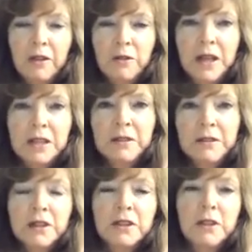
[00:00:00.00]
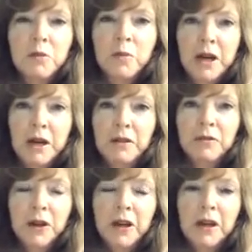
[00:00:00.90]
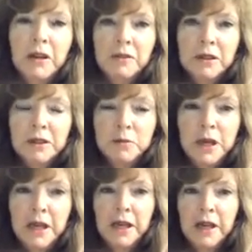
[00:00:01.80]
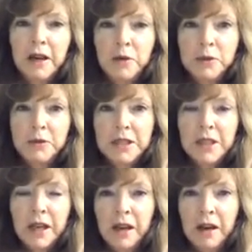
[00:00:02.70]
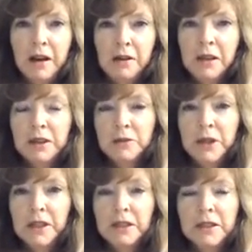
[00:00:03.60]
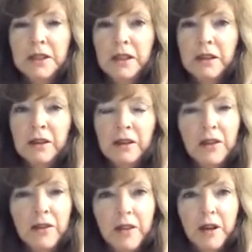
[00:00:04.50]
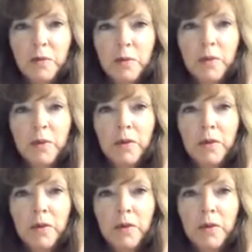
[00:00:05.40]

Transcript: the rest of us don't mind forking over some money to help Louisiana out because we consider them